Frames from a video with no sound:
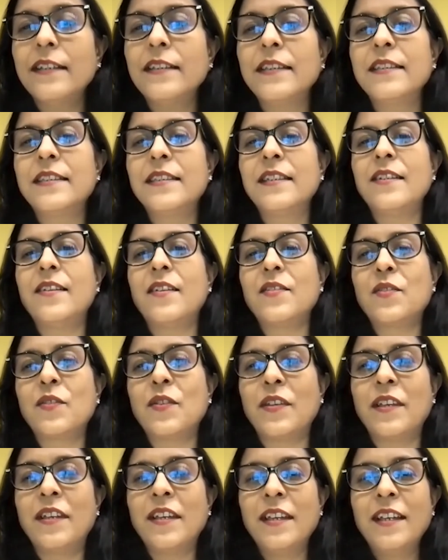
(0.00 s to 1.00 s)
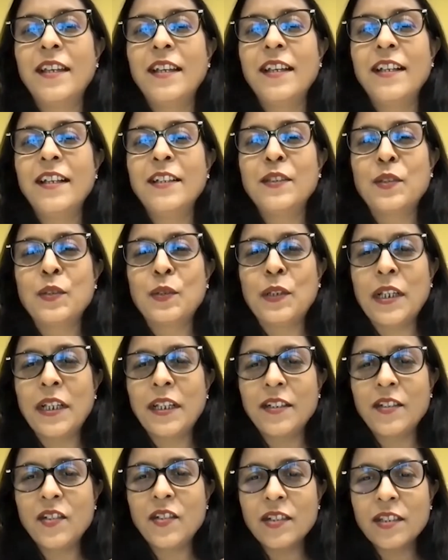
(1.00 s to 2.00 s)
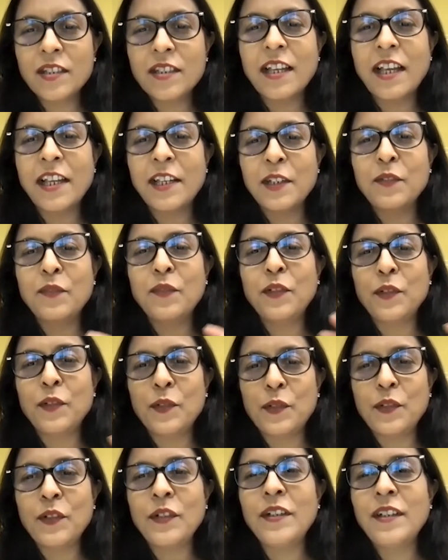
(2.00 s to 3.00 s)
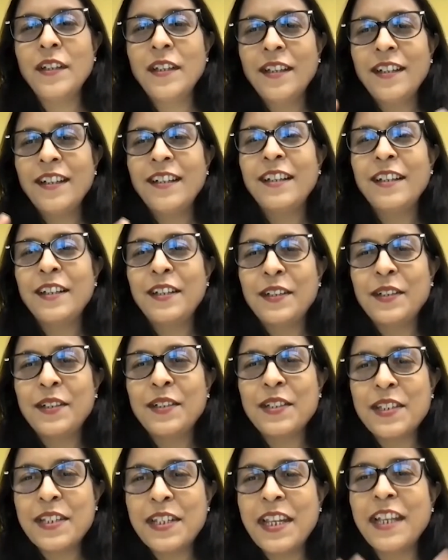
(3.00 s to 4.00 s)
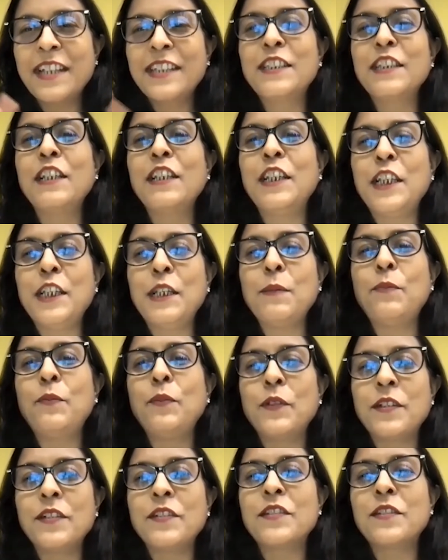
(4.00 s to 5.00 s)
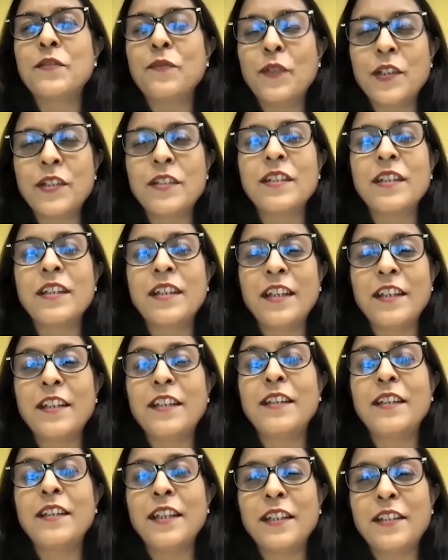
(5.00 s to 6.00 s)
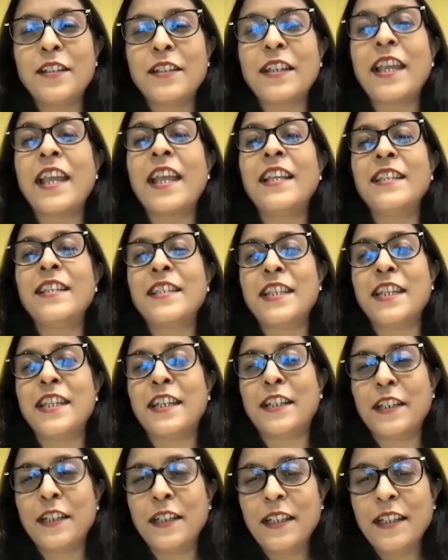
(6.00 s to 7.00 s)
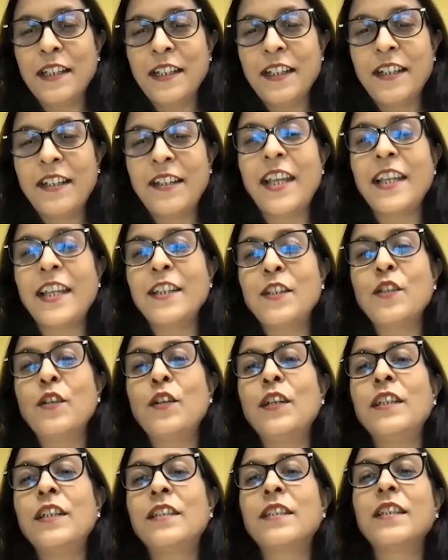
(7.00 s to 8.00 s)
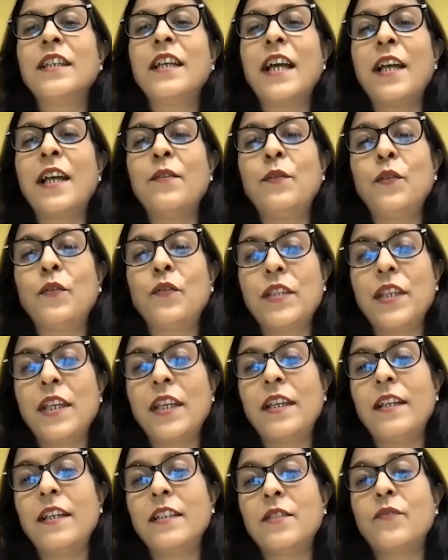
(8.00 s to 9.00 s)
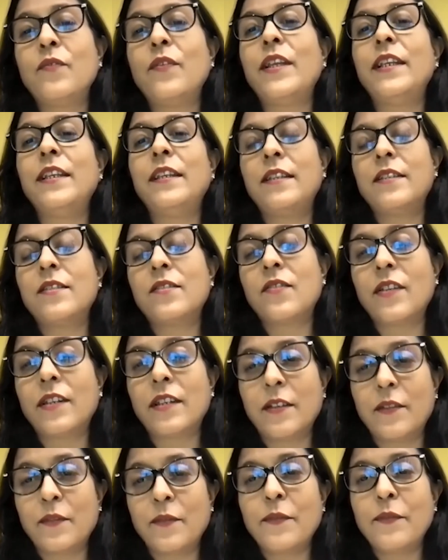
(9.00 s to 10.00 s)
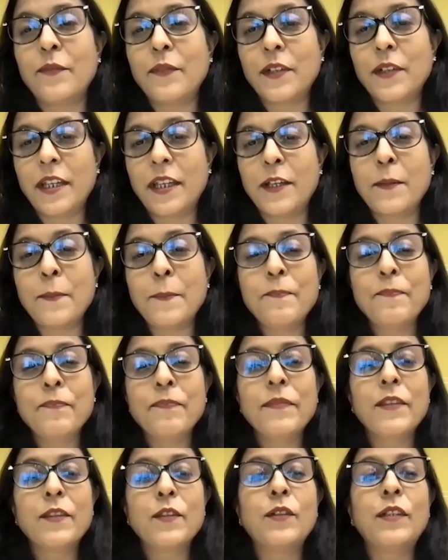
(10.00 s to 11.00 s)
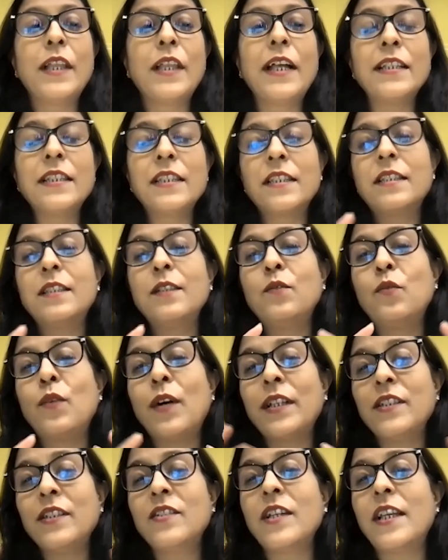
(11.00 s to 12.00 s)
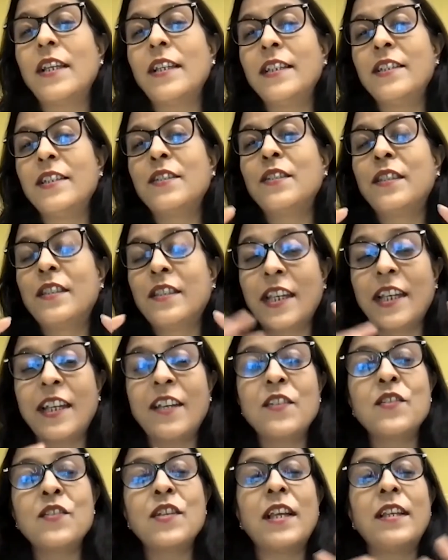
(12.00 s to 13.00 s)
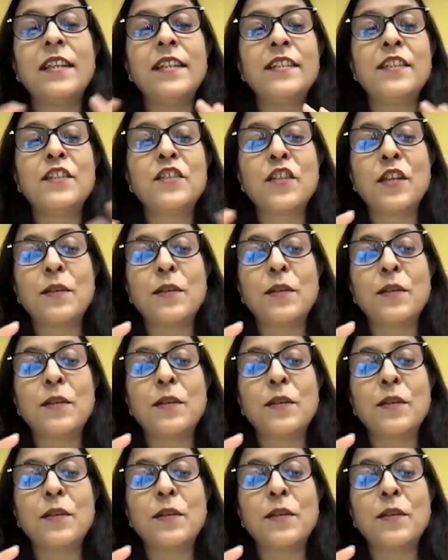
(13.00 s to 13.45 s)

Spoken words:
this industry so that it just kind of, takes the leap which it can take. Right now, I would say it's very restrictive. Okay, so that's the one challenge. Second challenge in